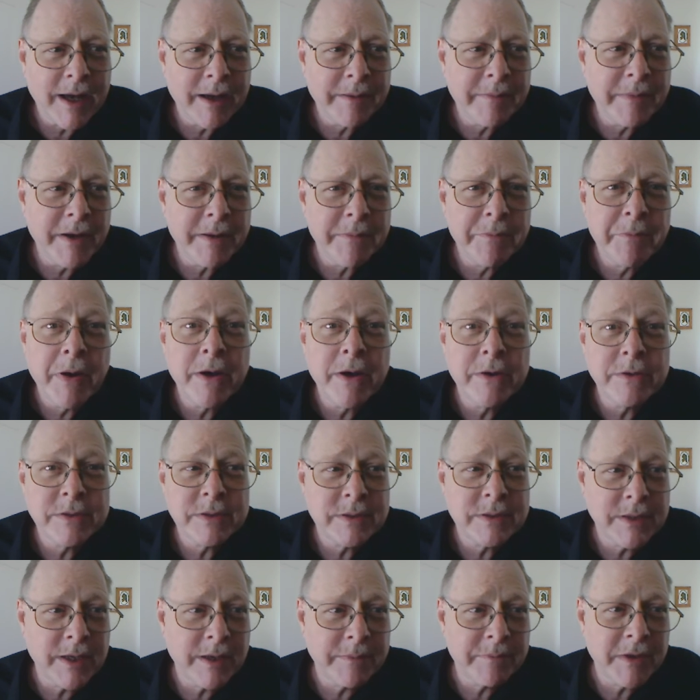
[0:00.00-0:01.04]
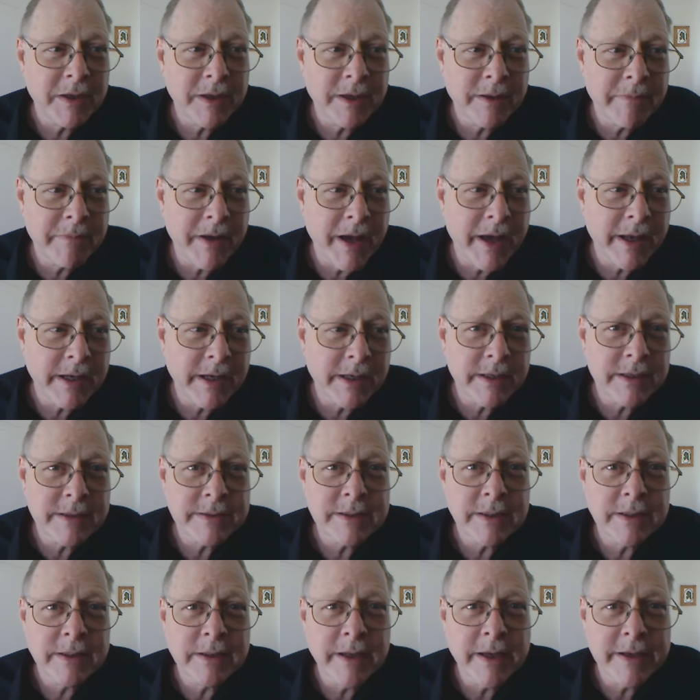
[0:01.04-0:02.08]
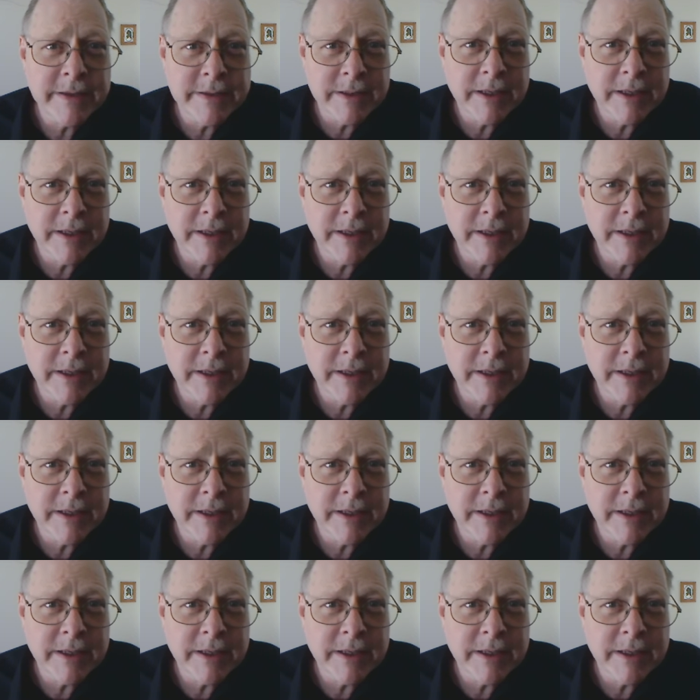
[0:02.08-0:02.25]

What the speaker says: may post something about it as